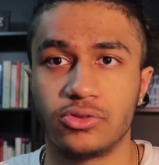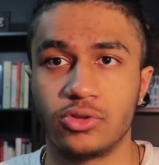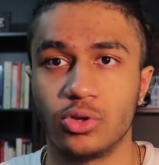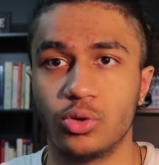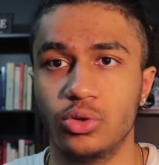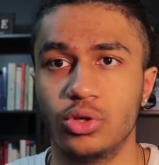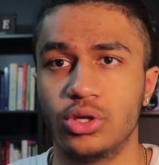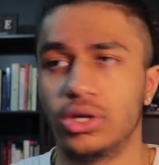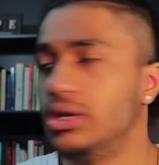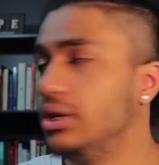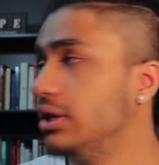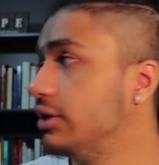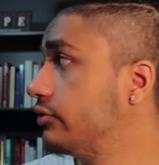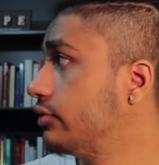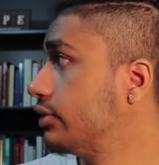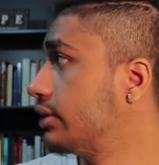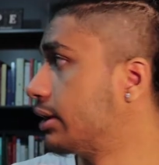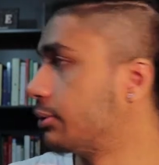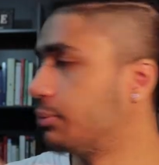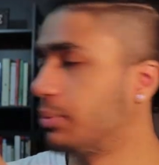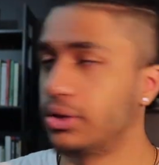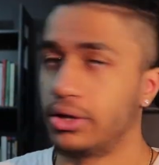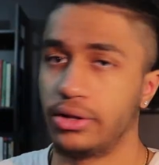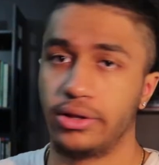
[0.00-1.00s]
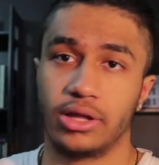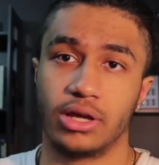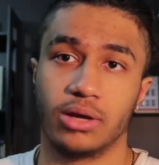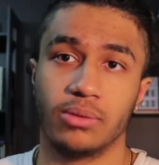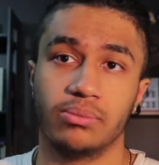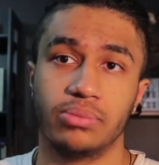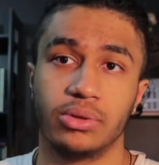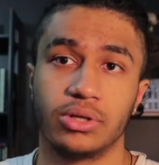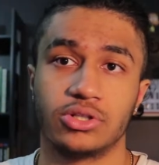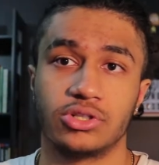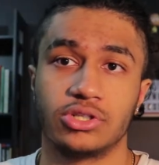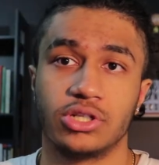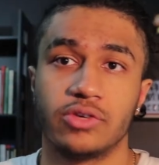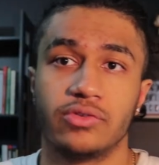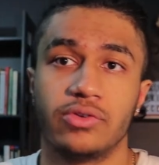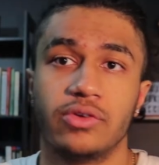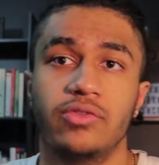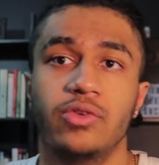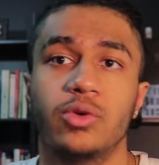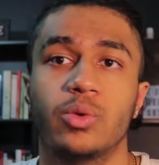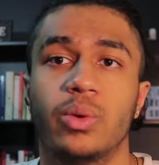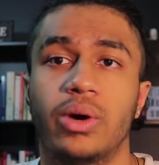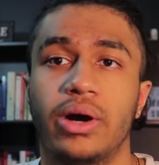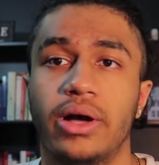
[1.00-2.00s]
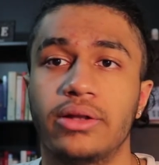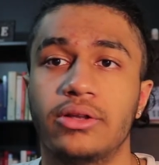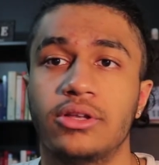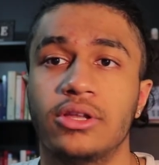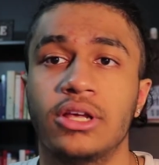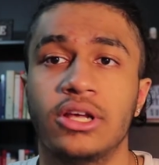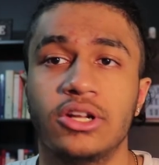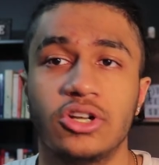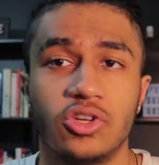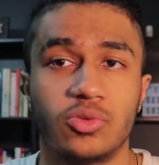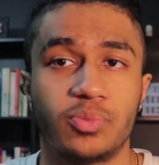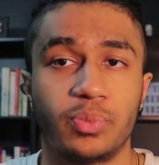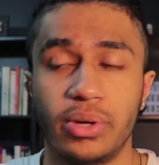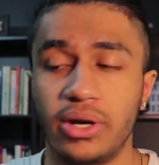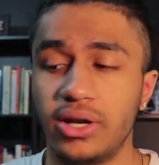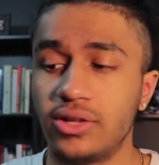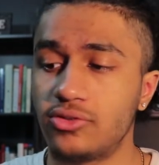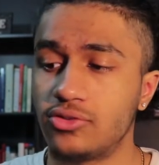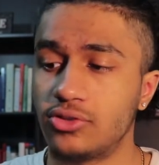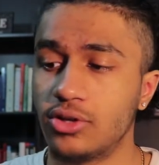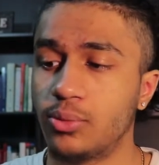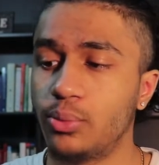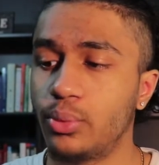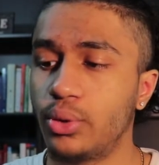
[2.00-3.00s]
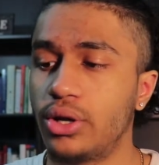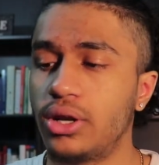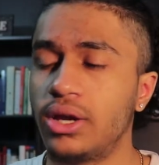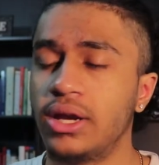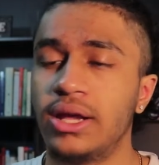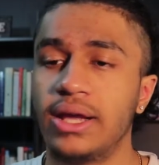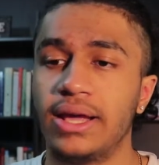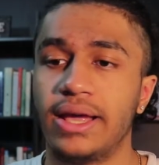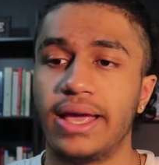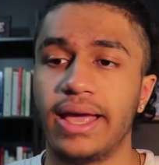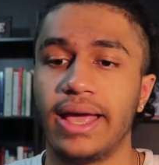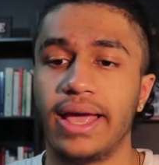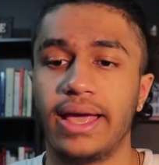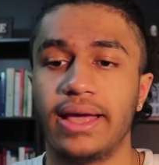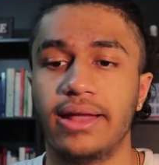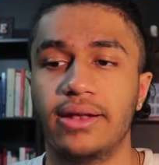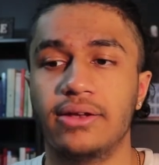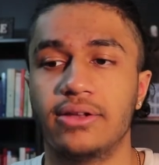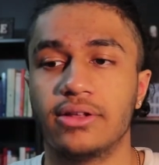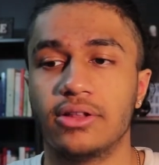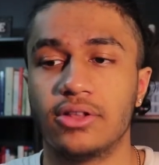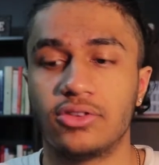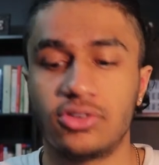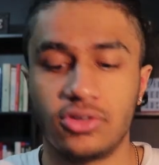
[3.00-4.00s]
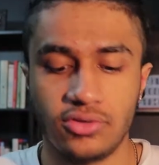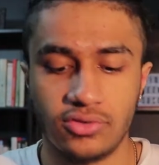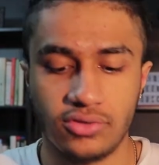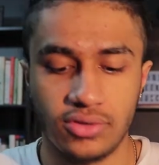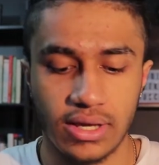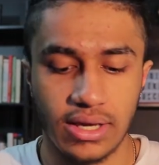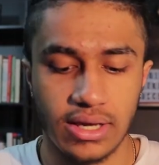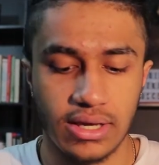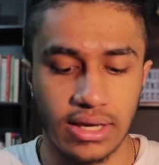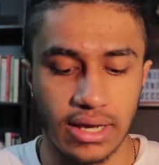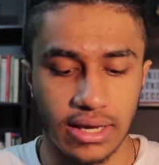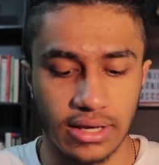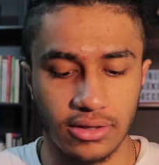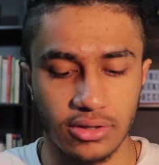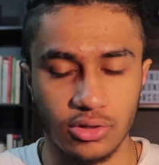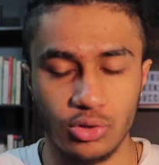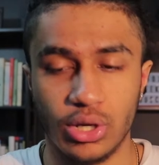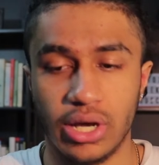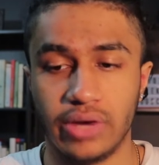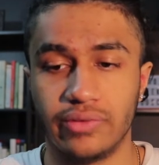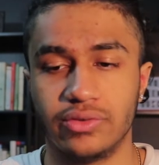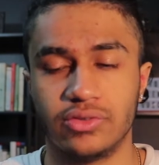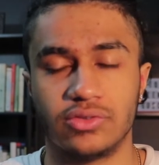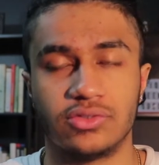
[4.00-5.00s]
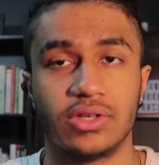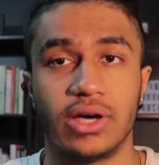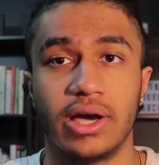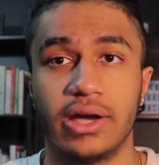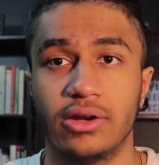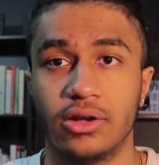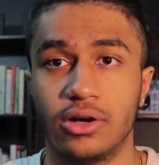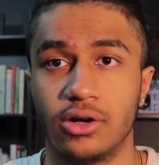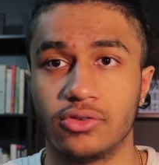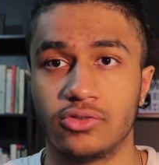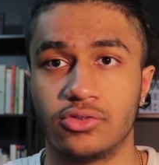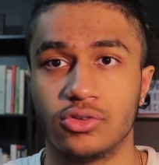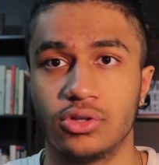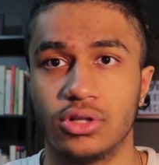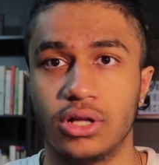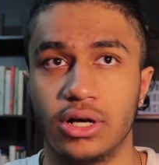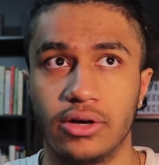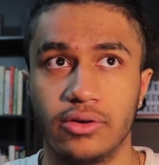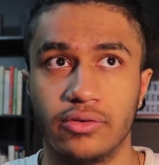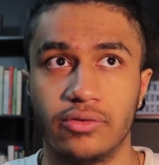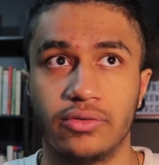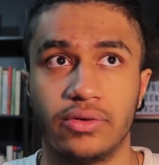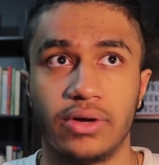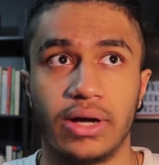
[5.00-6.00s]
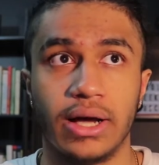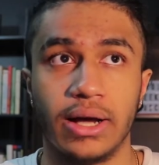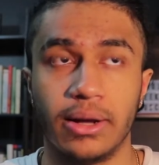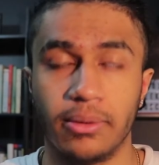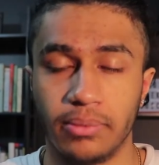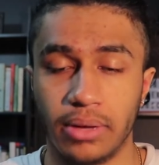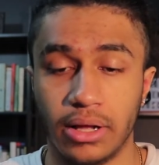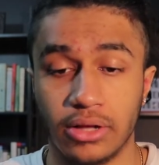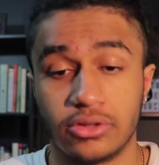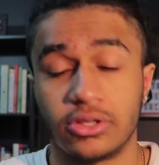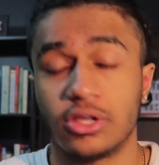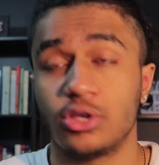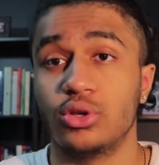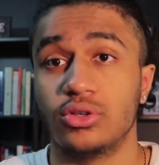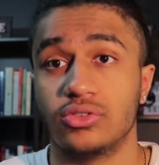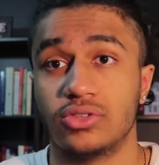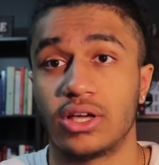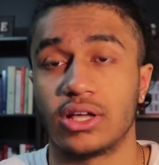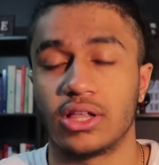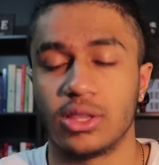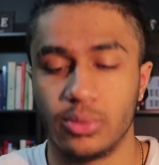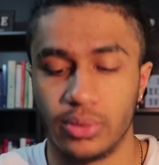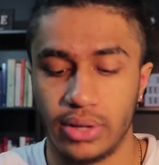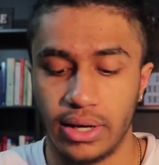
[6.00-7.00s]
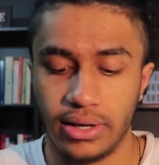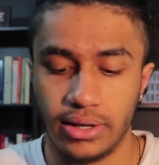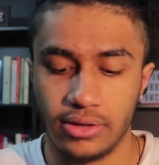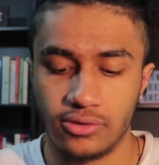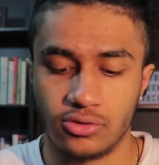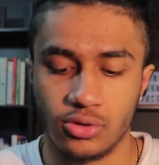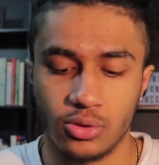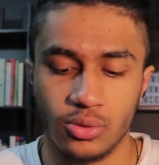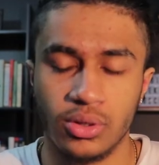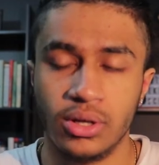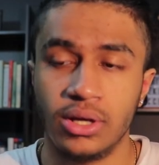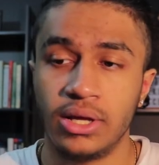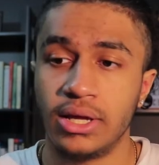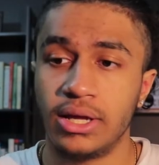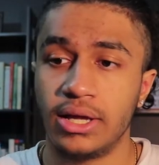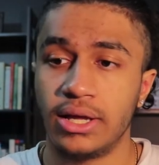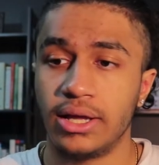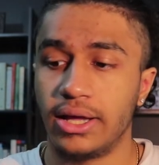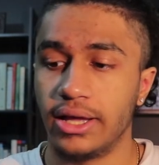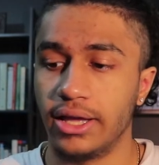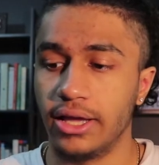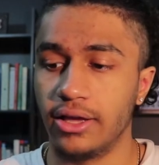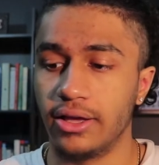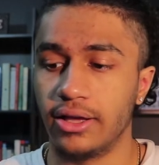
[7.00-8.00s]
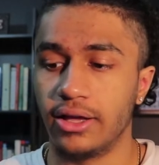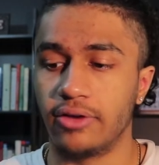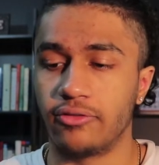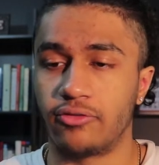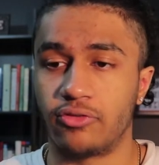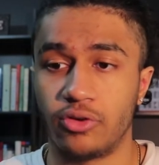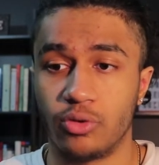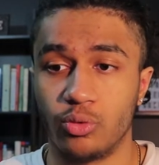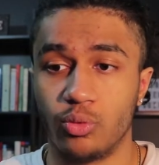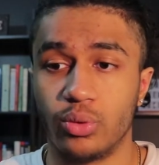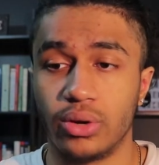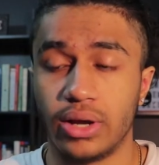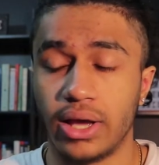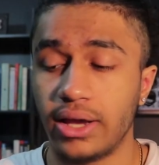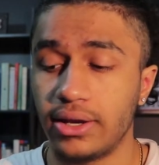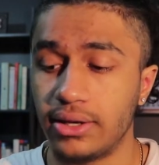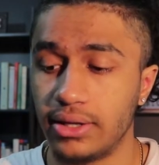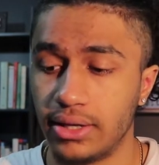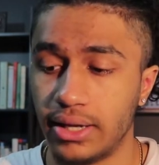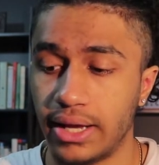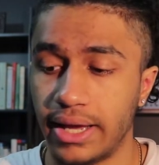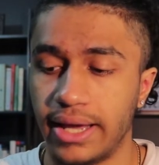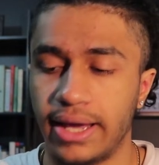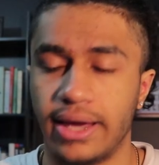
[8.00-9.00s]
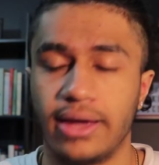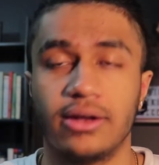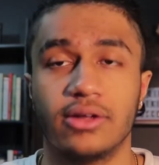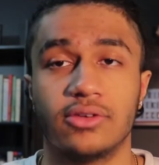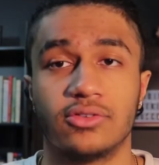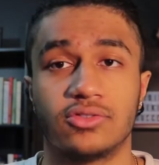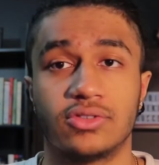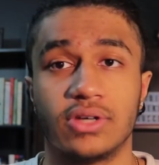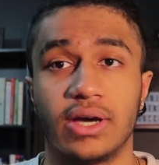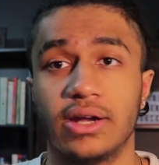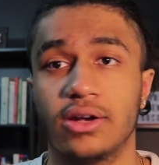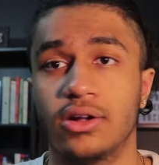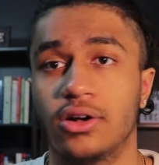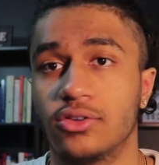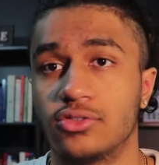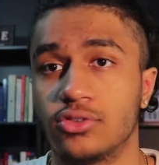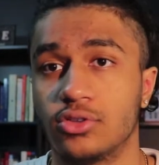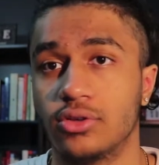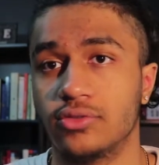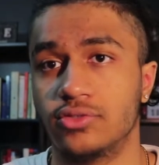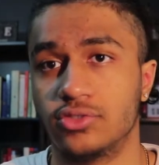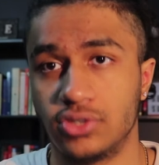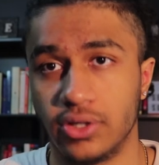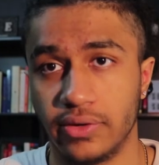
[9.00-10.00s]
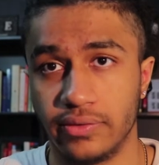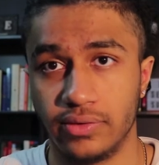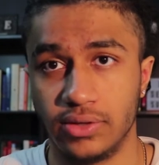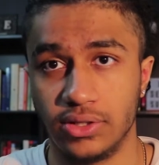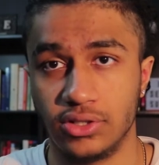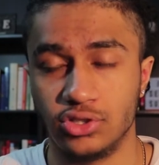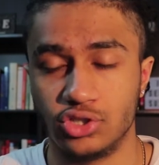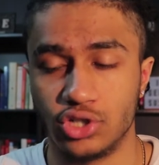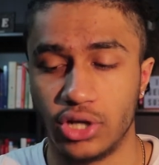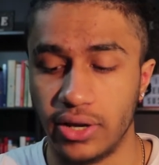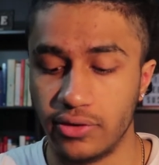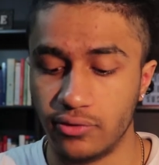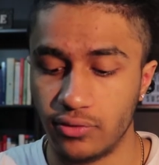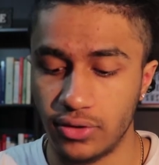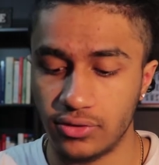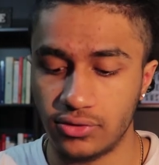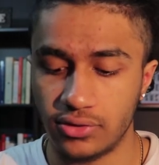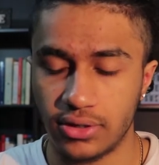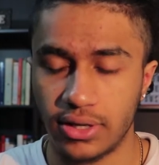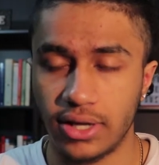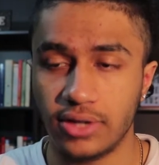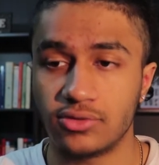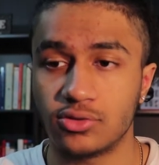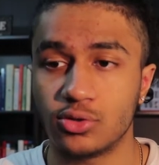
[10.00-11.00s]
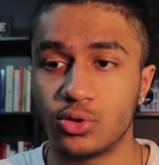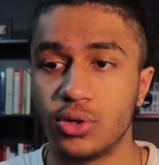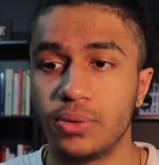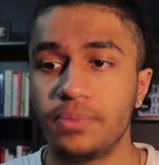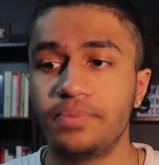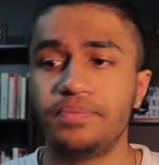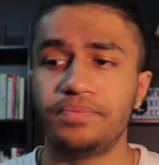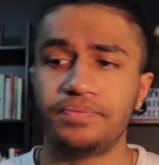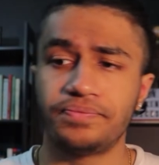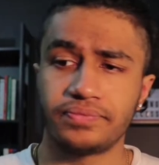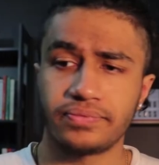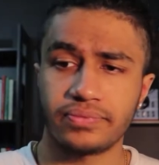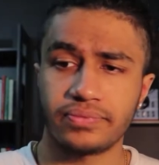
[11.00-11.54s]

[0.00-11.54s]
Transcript: So you can even like put it on like a bookshelf if you want. Just put it somewhere and let's just say you have a side hustle of um, I'll tell you exactly what I did. So for what I did, I had a side hustle of shoveling driveways in high school.